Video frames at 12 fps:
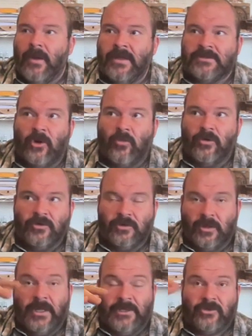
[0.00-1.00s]
It's
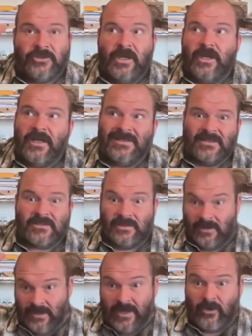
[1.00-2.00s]
almost like you're saying it's a
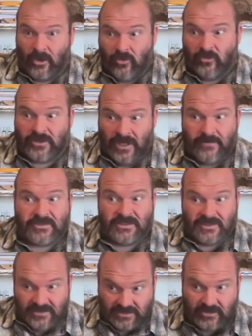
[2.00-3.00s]
Solero type
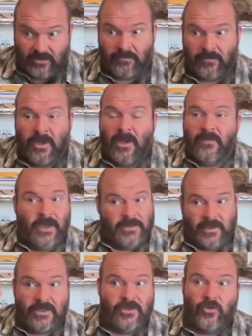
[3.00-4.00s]
system like
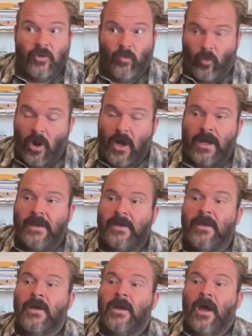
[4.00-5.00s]
they do in
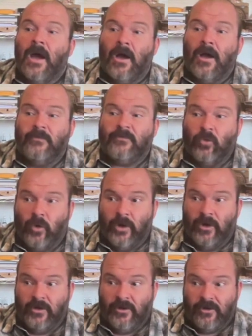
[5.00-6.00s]
wine, to
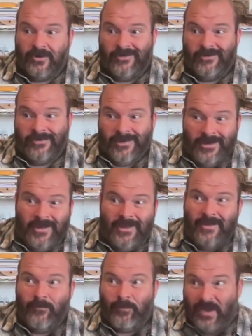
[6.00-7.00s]
where you're
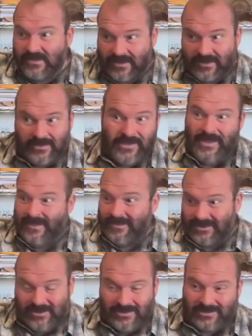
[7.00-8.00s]
basically it's
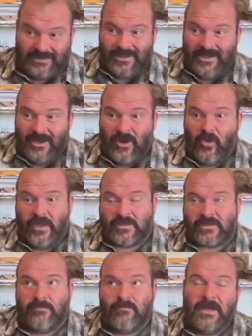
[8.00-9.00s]
just,
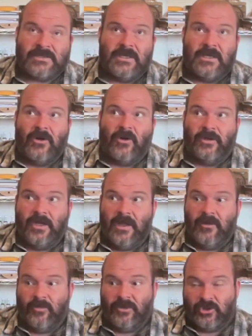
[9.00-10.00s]
it's mixing it all
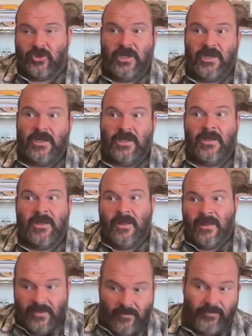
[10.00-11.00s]
together, but you're getting
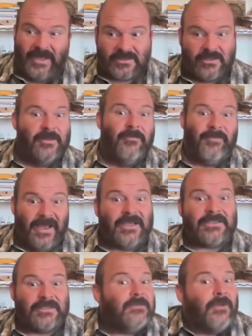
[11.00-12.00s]
the best of the
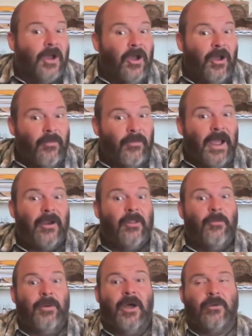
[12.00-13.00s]
best out of the
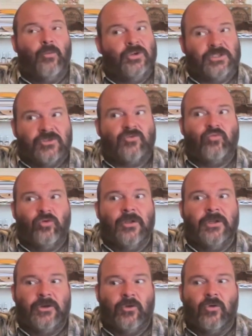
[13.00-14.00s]
bottom, which is
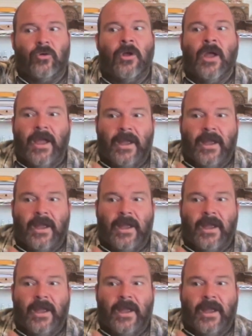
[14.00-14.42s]
really cool.